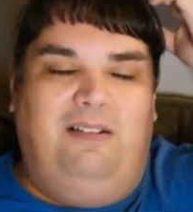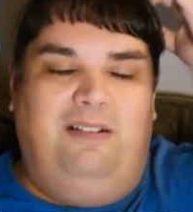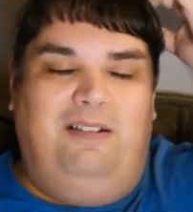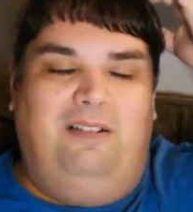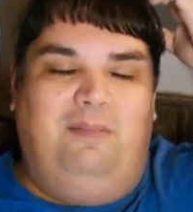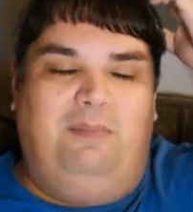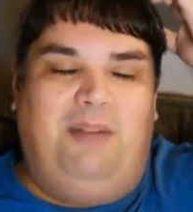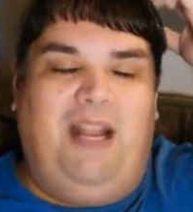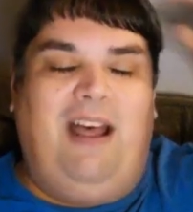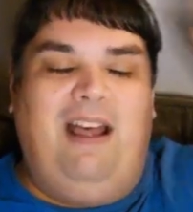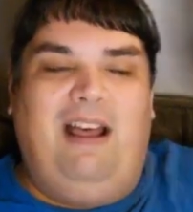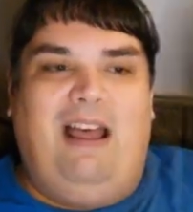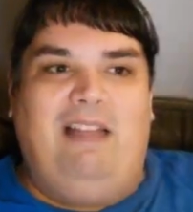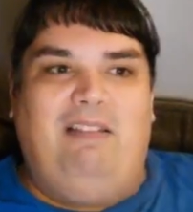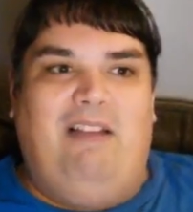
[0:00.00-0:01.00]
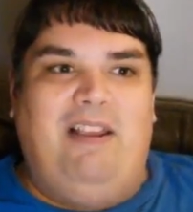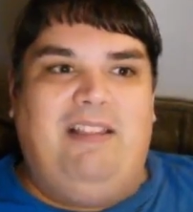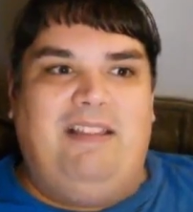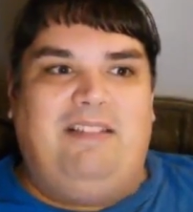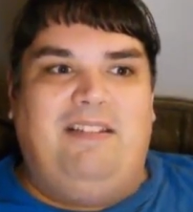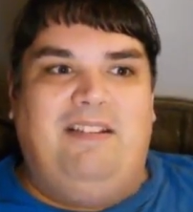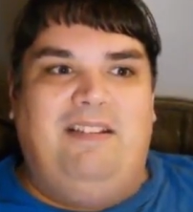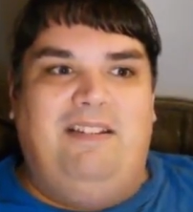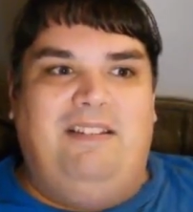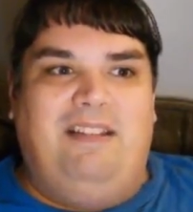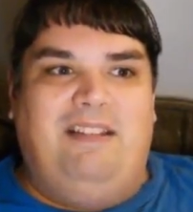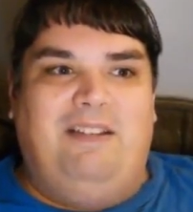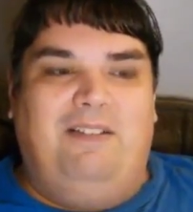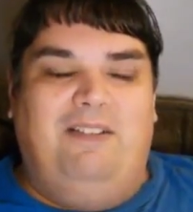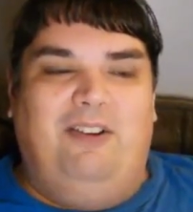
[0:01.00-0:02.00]
but I, I, like that the
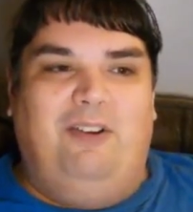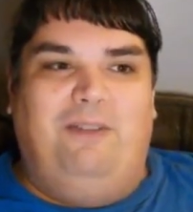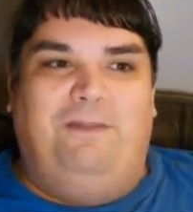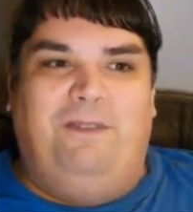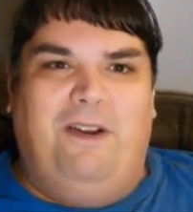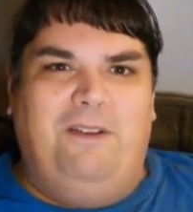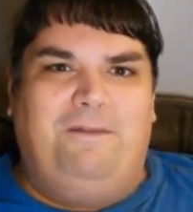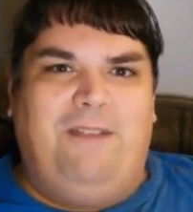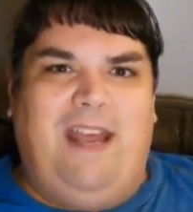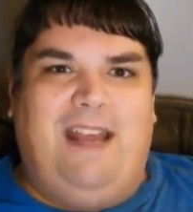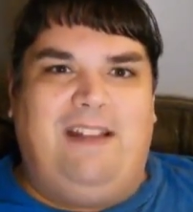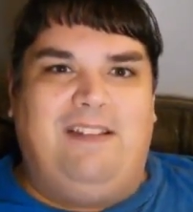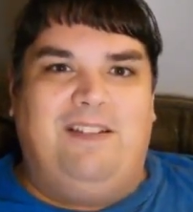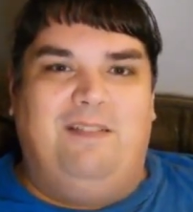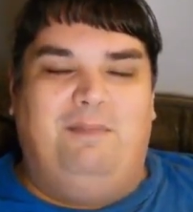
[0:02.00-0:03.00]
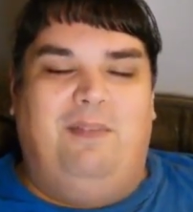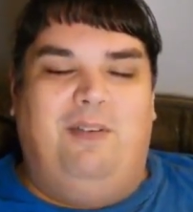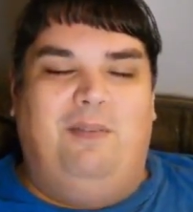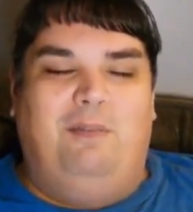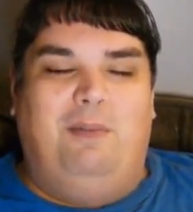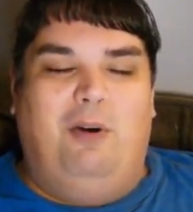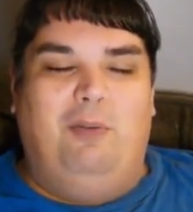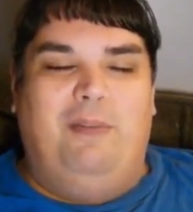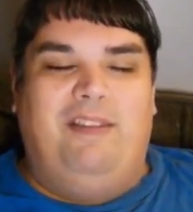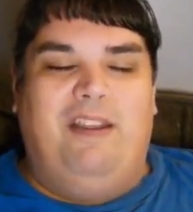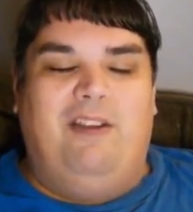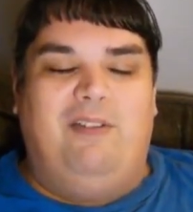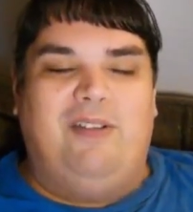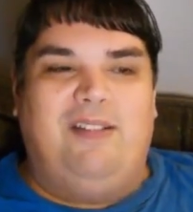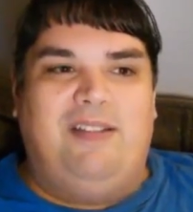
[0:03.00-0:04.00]
that the little fun fact m- moment
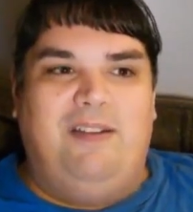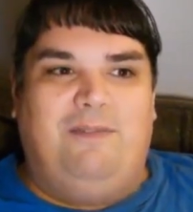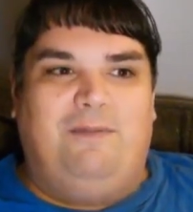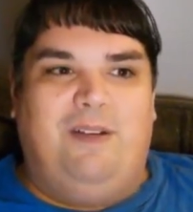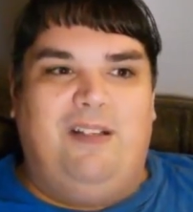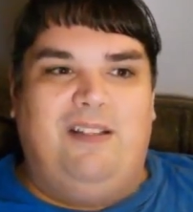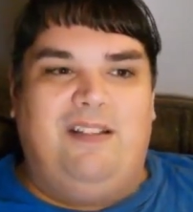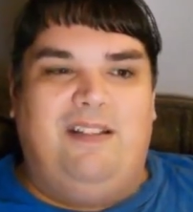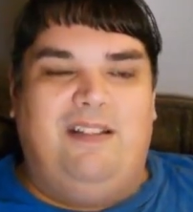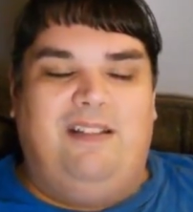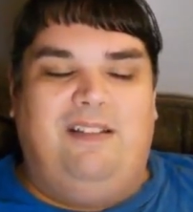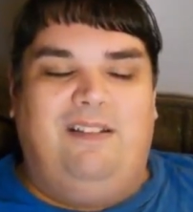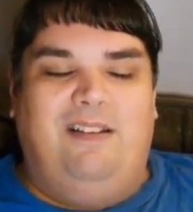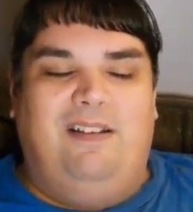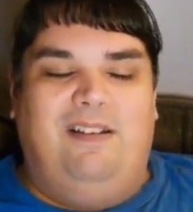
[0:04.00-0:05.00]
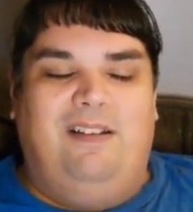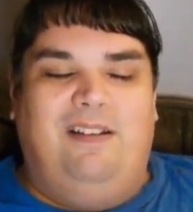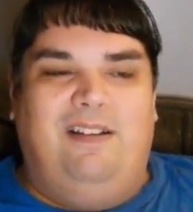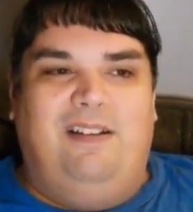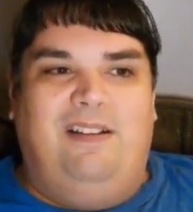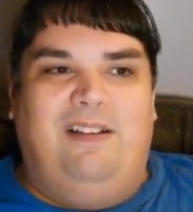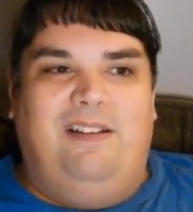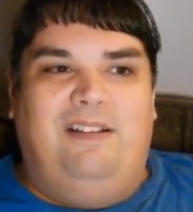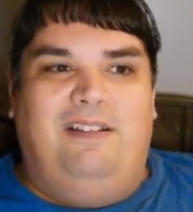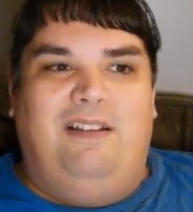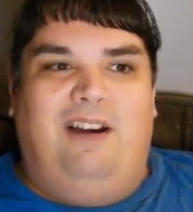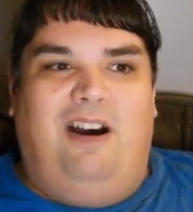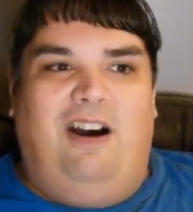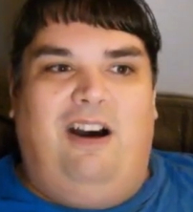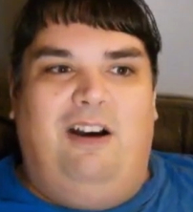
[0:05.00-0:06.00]
there is different.
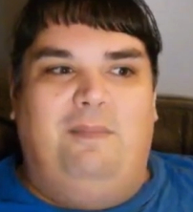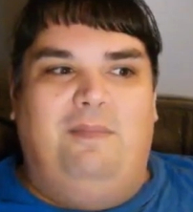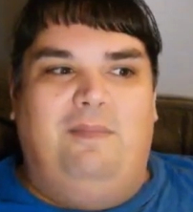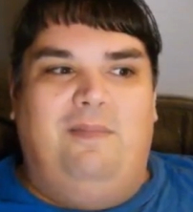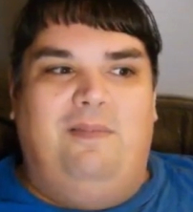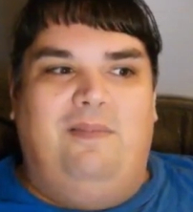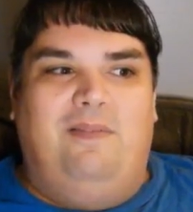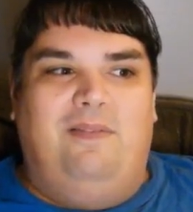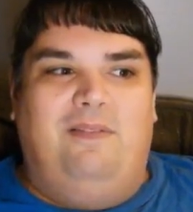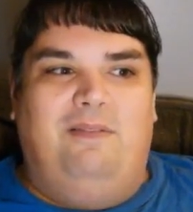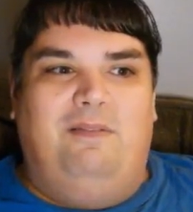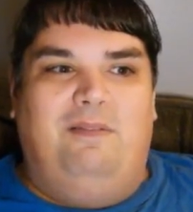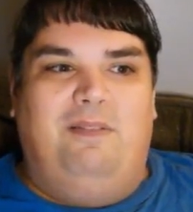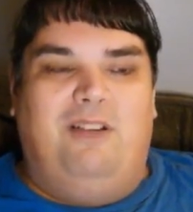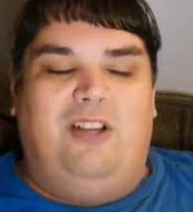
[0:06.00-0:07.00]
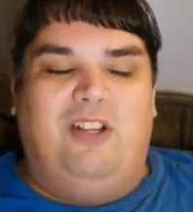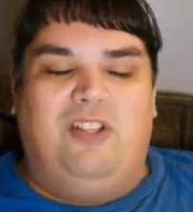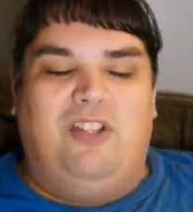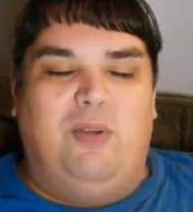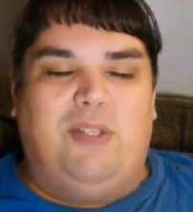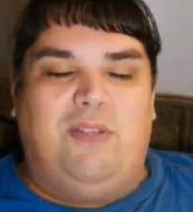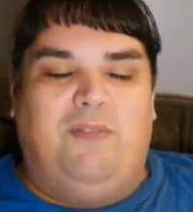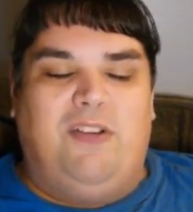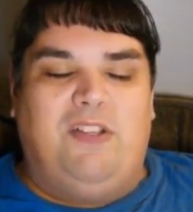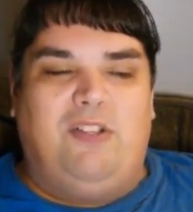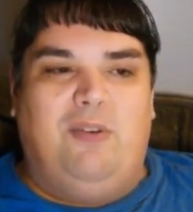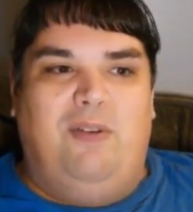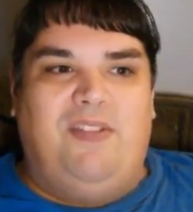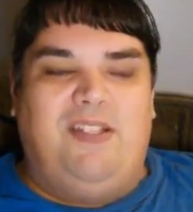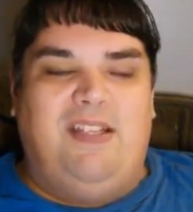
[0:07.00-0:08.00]
Um, because those of us
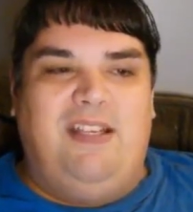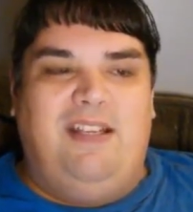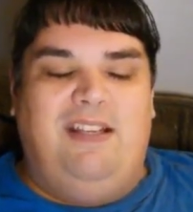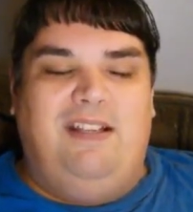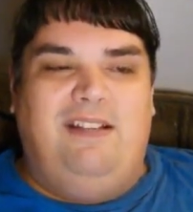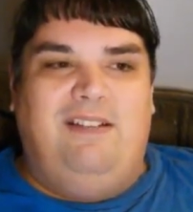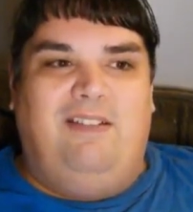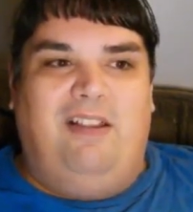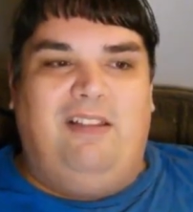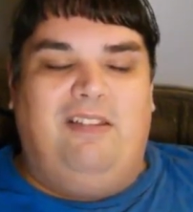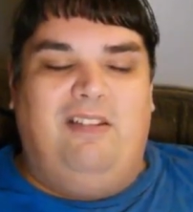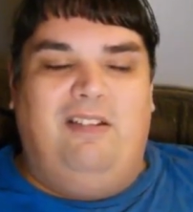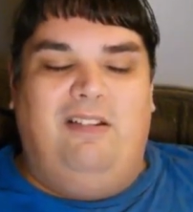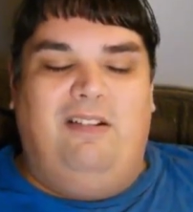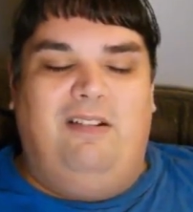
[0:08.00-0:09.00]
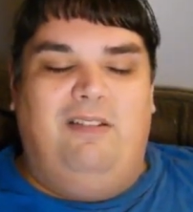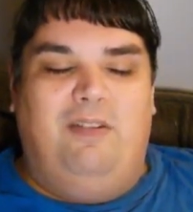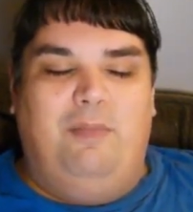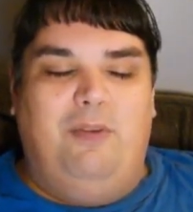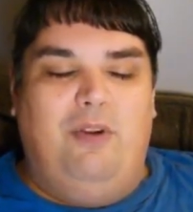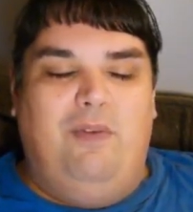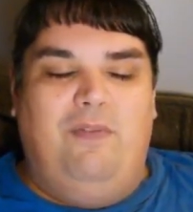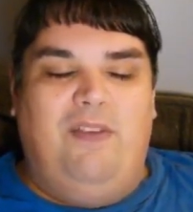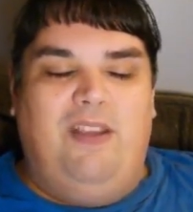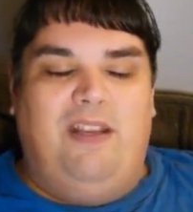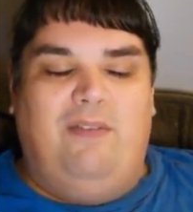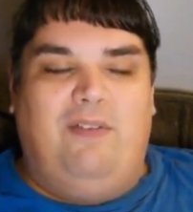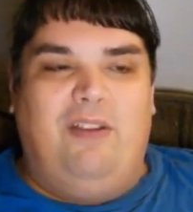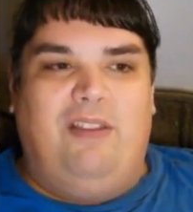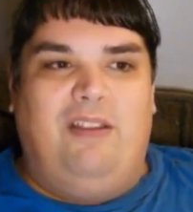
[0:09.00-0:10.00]
who have seen like the the movie and
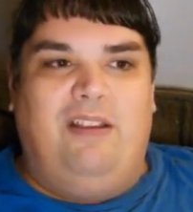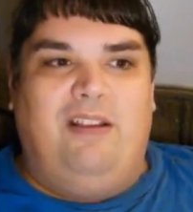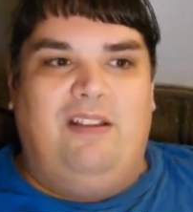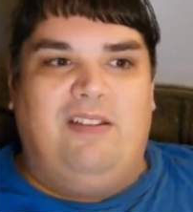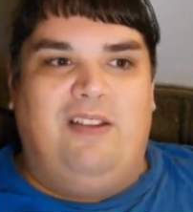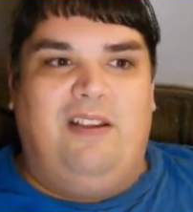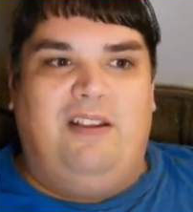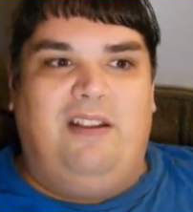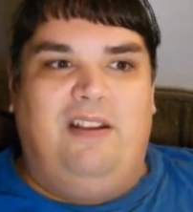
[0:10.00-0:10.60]
everything, it's like